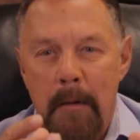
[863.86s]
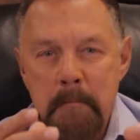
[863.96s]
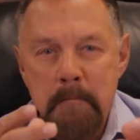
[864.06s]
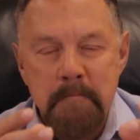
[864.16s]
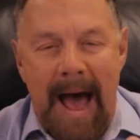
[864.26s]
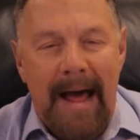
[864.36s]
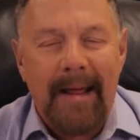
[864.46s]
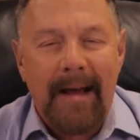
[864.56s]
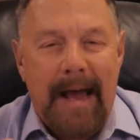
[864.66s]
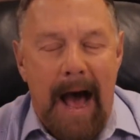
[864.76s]

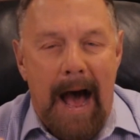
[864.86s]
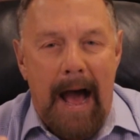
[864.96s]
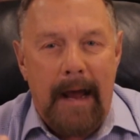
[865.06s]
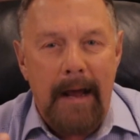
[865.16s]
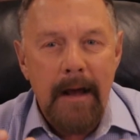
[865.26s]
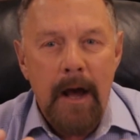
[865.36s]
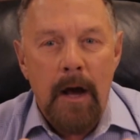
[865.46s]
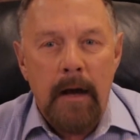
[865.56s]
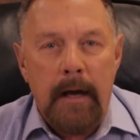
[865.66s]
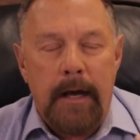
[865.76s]
Malachi
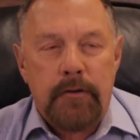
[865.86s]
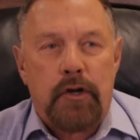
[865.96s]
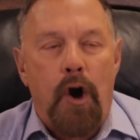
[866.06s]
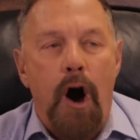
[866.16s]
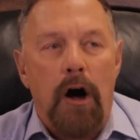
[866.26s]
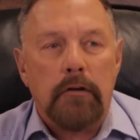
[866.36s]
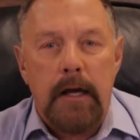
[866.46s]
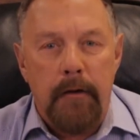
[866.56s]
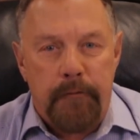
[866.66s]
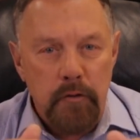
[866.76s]
is called,
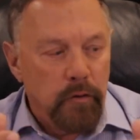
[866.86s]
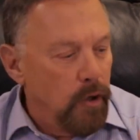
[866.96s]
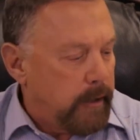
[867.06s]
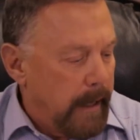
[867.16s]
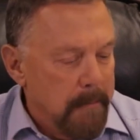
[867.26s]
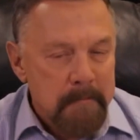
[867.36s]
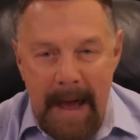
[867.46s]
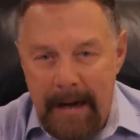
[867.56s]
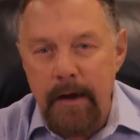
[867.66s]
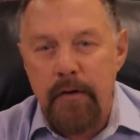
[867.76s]
if you look in
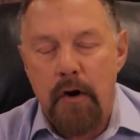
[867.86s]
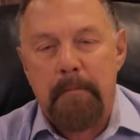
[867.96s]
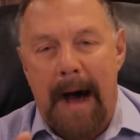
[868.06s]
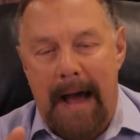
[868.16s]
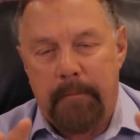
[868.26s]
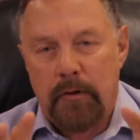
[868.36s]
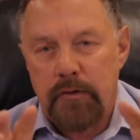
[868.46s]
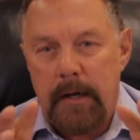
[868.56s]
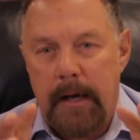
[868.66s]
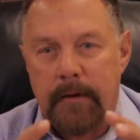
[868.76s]
many of your
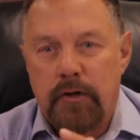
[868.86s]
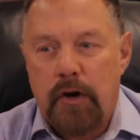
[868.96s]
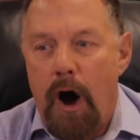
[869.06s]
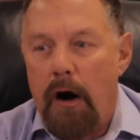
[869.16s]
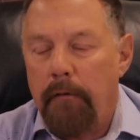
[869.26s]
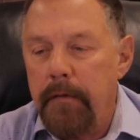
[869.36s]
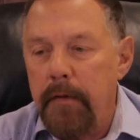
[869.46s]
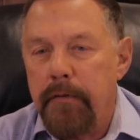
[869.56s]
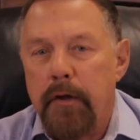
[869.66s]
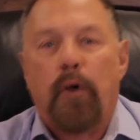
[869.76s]
Bibles, it's called
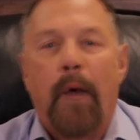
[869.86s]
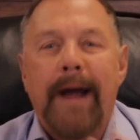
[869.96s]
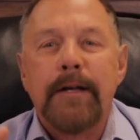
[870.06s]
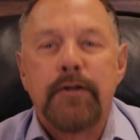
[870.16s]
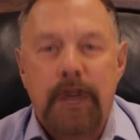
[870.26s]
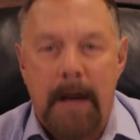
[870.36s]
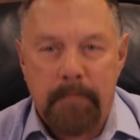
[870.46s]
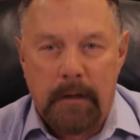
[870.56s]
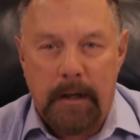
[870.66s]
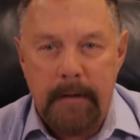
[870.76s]
the Great
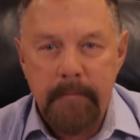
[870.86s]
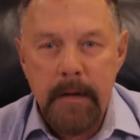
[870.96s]
Assembly.